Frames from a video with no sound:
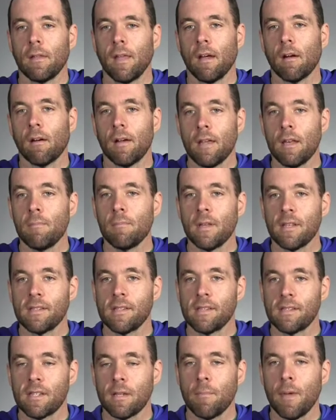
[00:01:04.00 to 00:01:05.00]
they are in
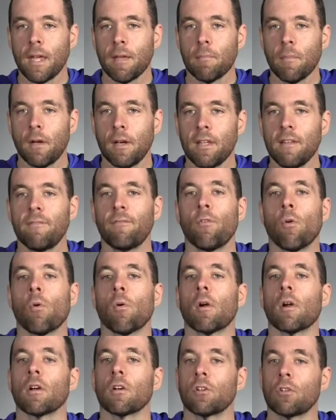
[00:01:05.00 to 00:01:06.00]
business to make money
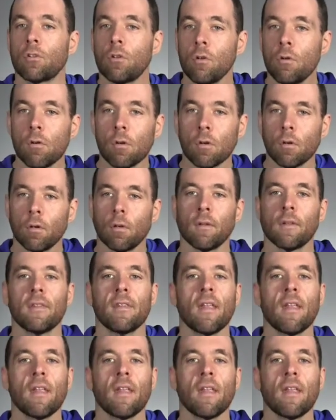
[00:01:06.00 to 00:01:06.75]
for Google,